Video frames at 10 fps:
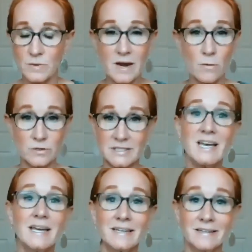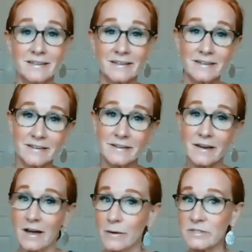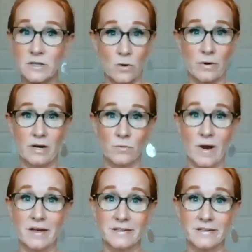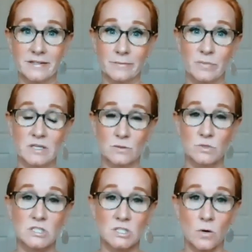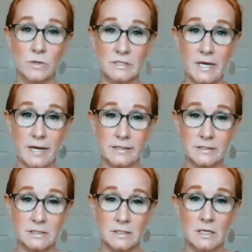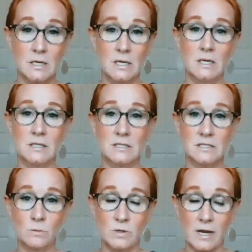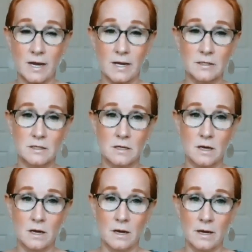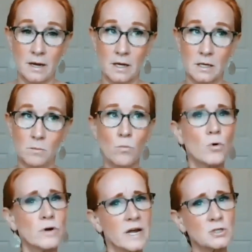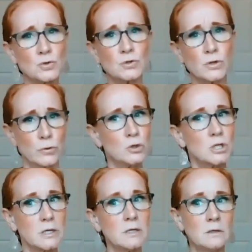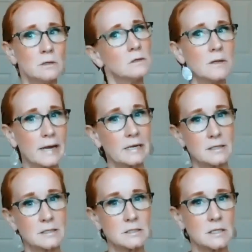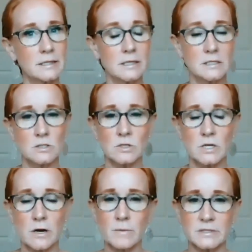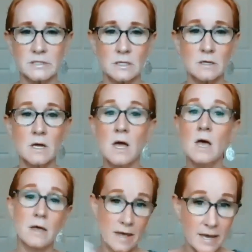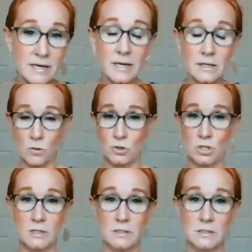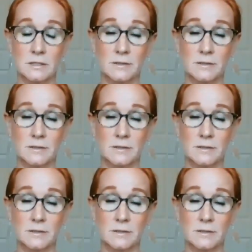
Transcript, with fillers: Three hours in, I was already red because it was so intense. Then someone had a more natural lotion that is clean as doTERRA, but still, and I lotioned.